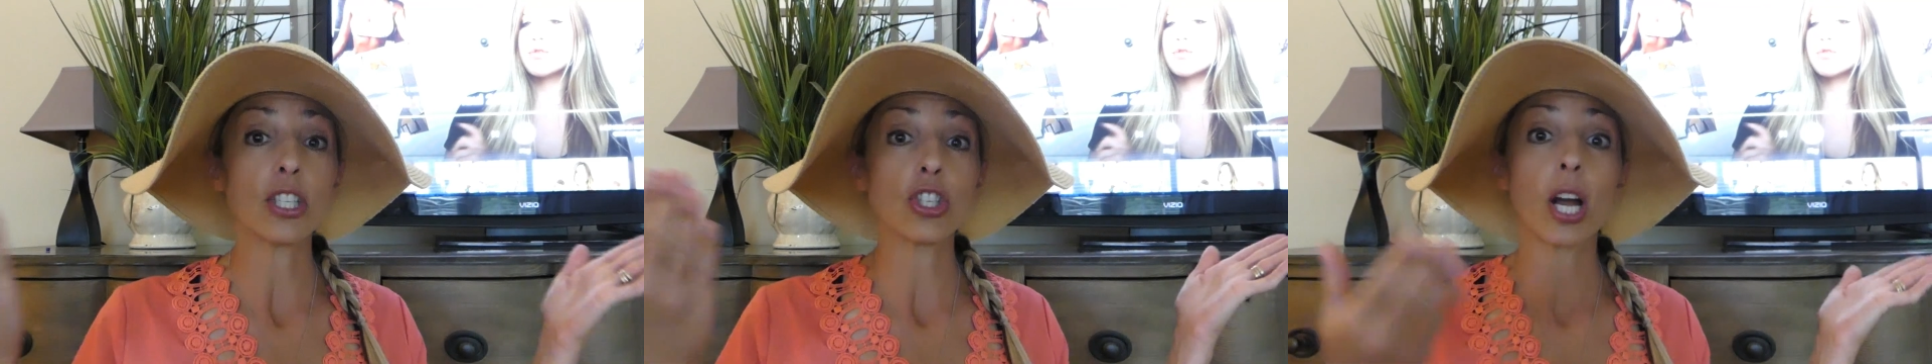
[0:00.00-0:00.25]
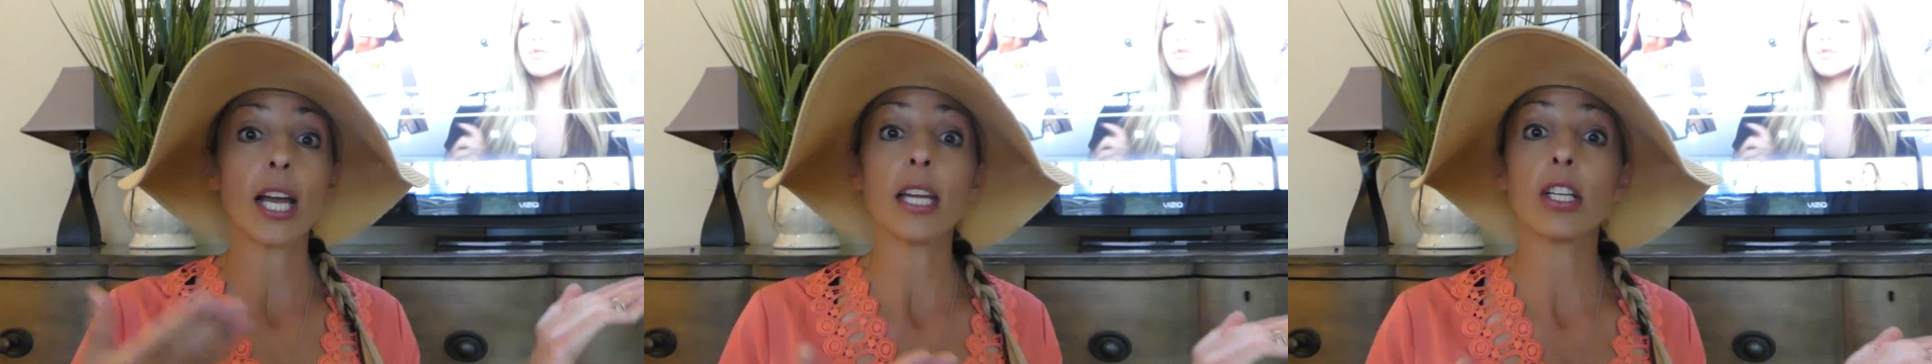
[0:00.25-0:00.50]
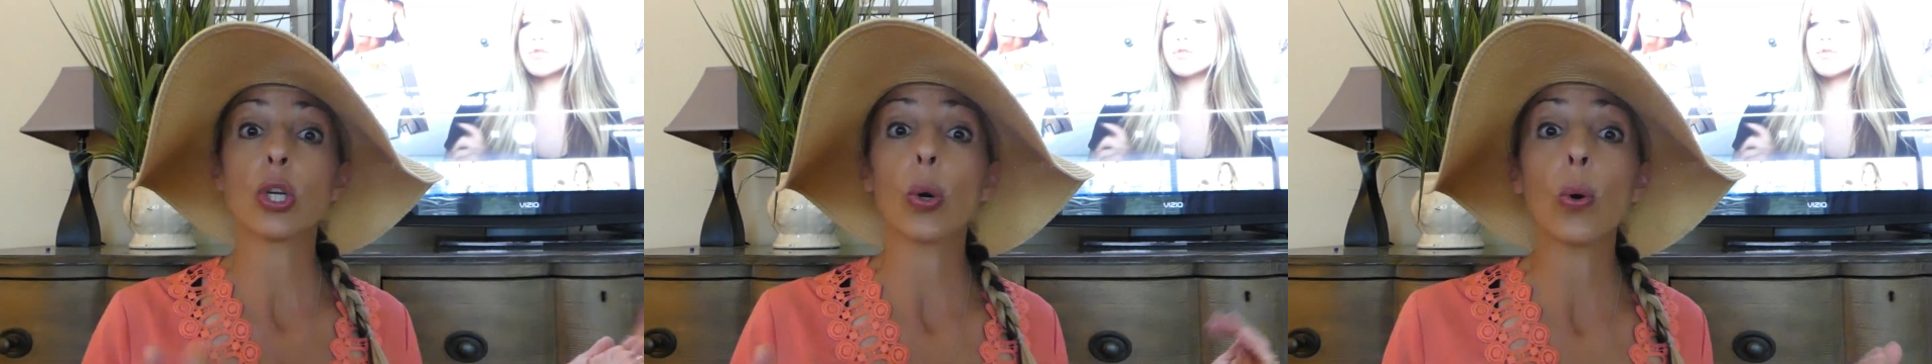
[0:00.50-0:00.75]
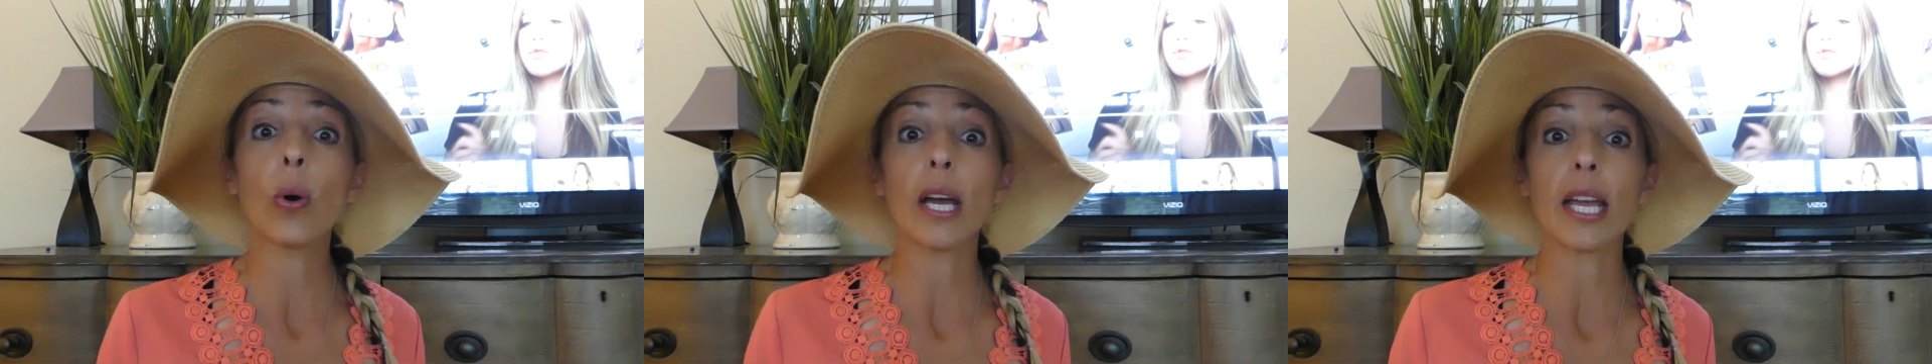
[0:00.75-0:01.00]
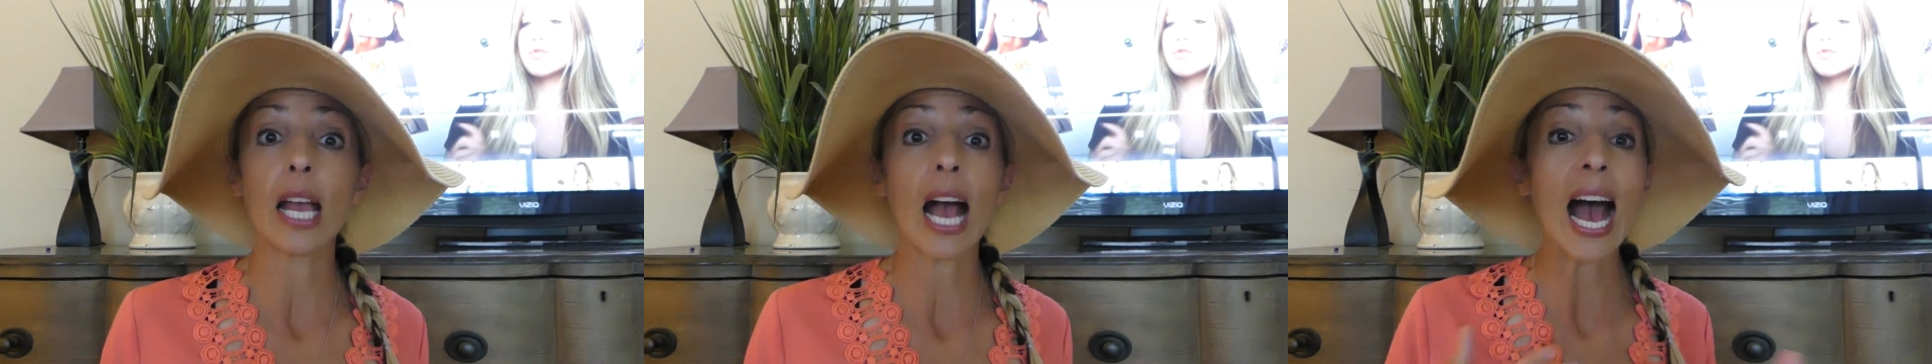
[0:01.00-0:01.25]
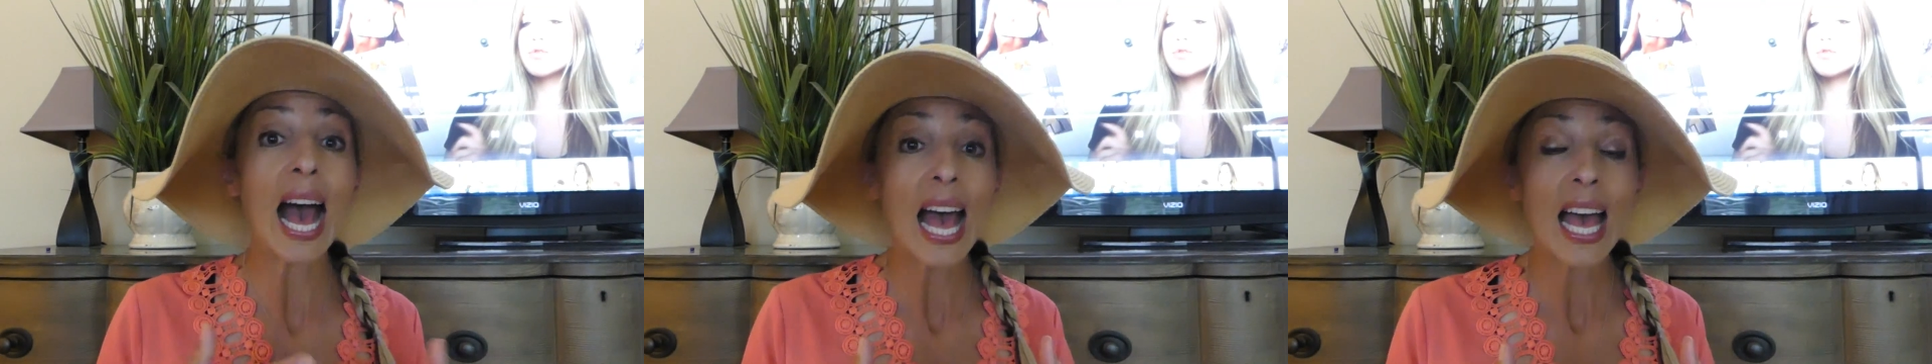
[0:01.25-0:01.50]
try a toy.
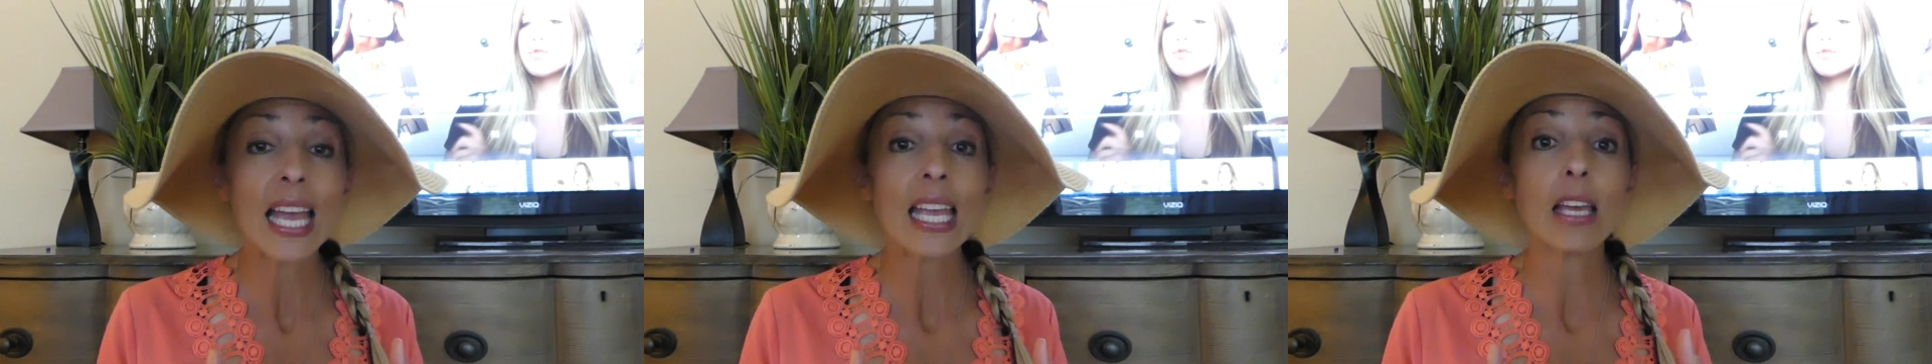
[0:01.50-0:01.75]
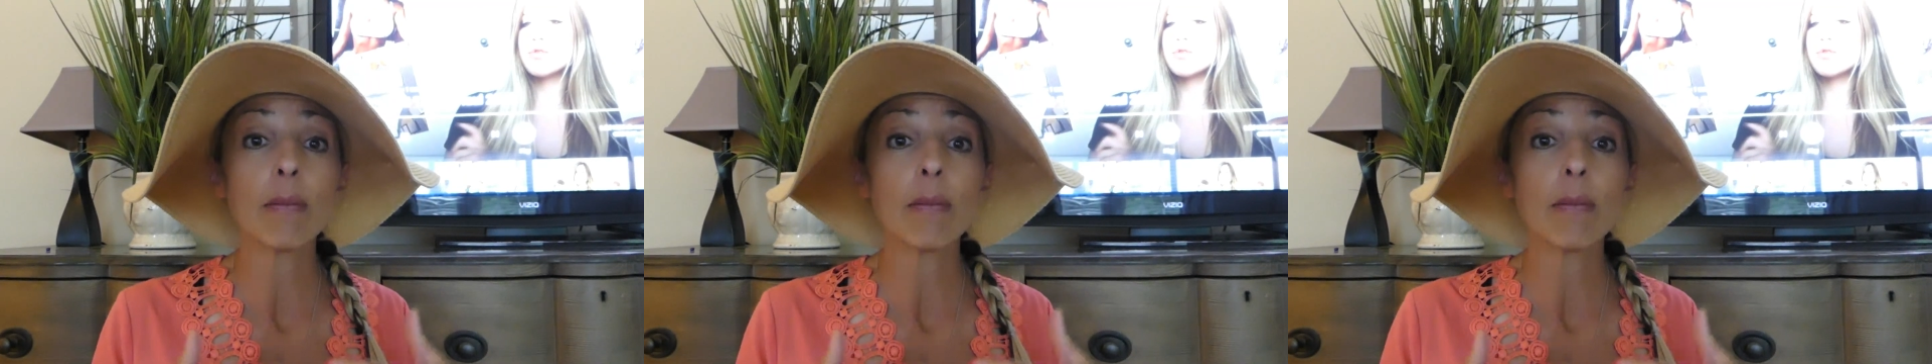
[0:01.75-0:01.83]
I,